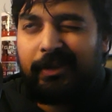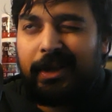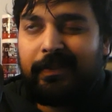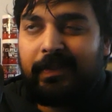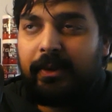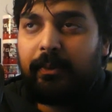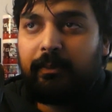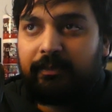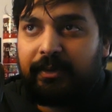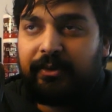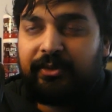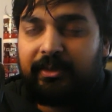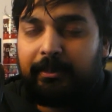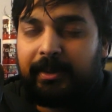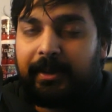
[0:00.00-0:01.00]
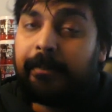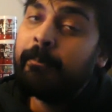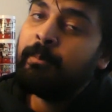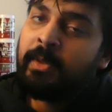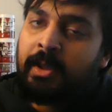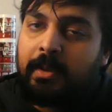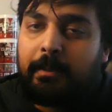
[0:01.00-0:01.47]
gotten that reversed a bit.
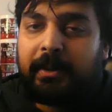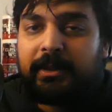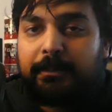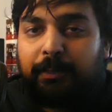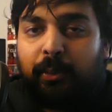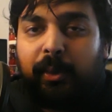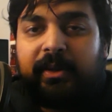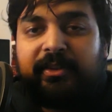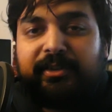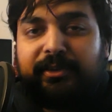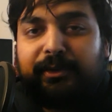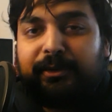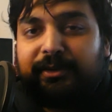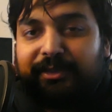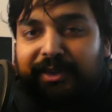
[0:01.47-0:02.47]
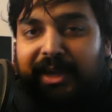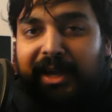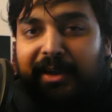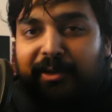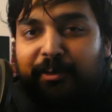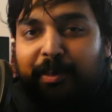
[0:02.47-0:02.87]
But the point still stands.